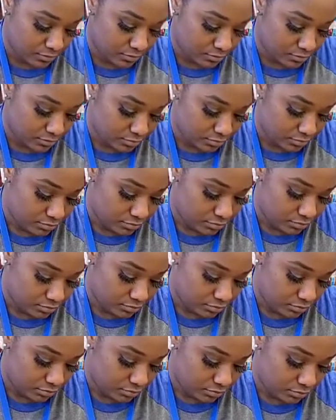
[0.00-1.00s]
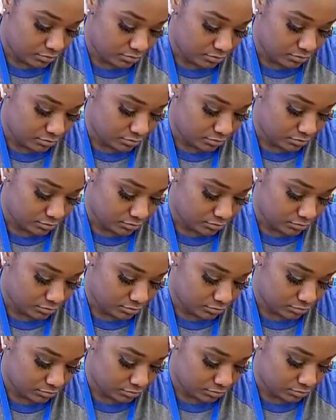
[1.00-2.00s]

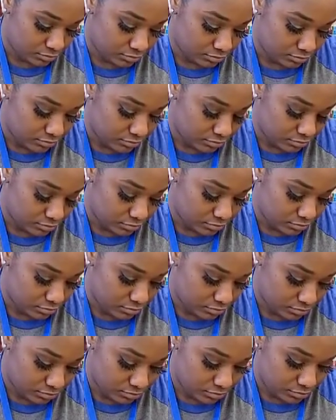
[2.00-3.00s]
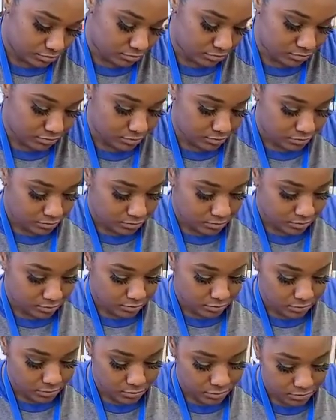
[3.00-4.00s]

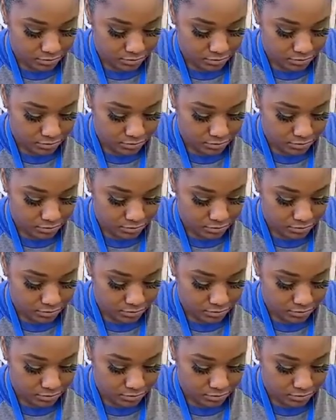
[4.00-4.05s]
(silence)